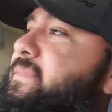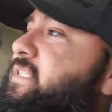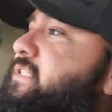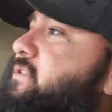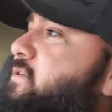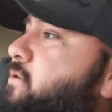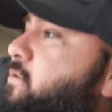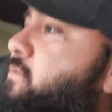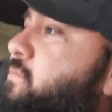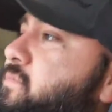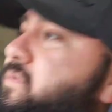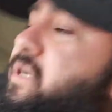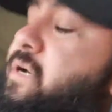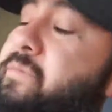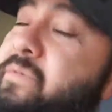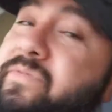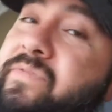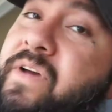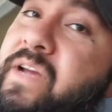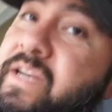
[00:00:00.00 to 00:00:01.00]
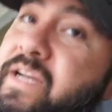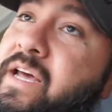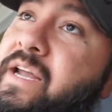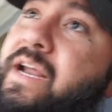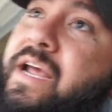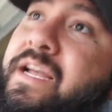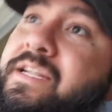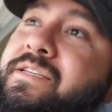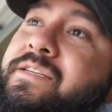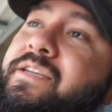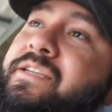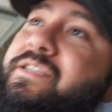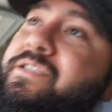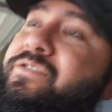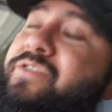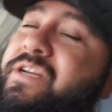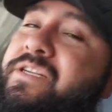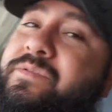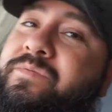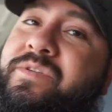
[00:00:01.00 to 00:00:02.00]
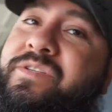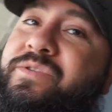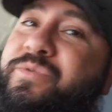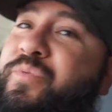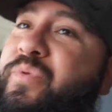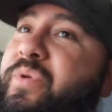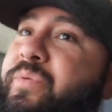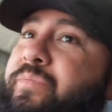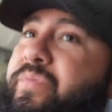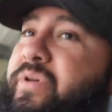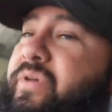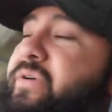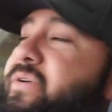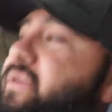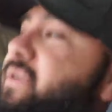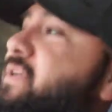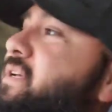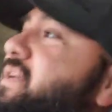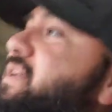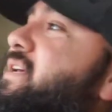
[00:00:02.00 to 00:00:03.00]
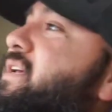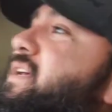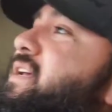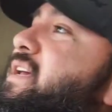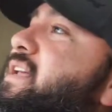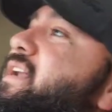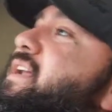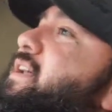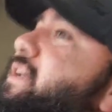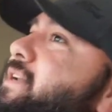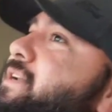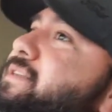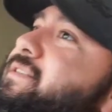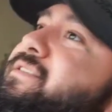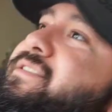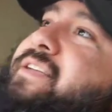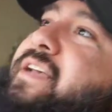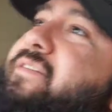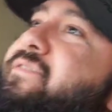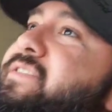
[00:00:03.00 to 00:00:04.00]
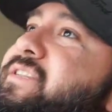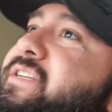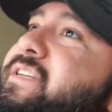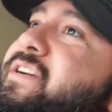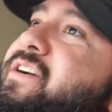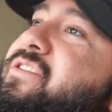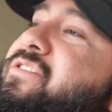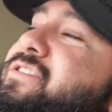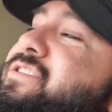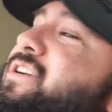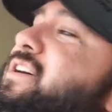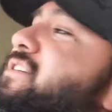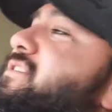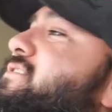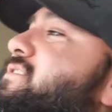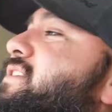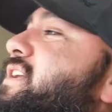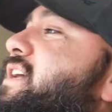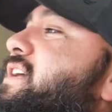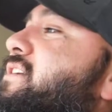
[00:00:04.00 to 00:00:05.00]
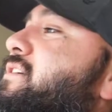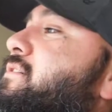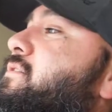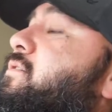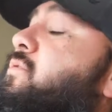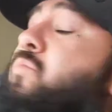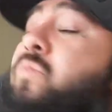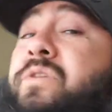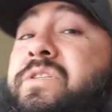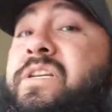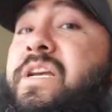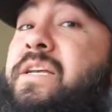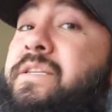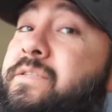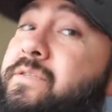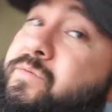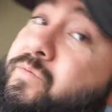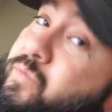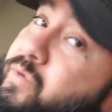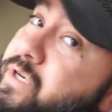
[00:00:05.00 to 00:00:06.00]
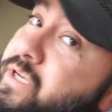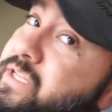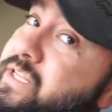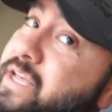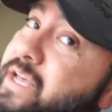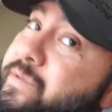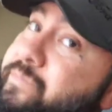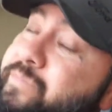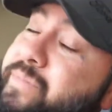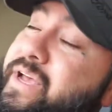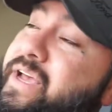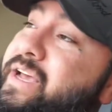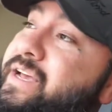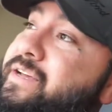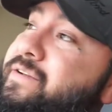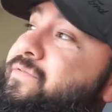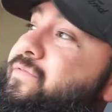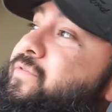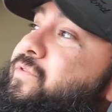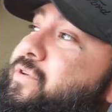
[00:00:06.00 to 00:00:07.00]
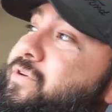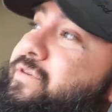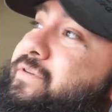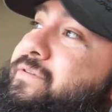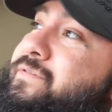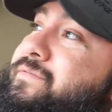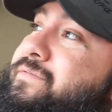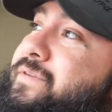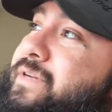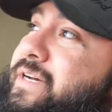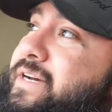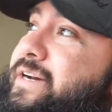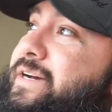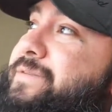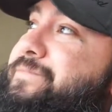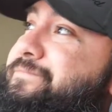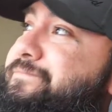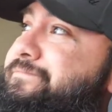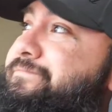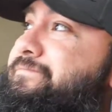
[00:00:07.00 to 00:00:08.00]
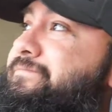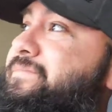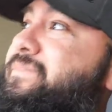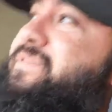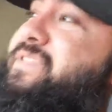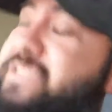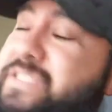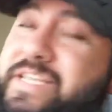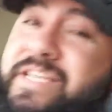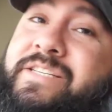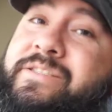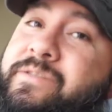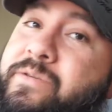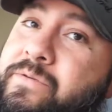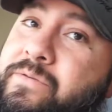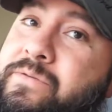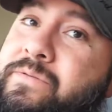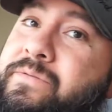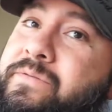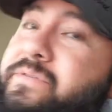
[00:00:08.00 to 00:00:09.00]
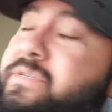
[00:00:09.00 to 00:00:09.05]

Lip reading: So come to find out, I had to get the transmission rebuilt. And then $1,700 later, which isn't really that bad for diesel,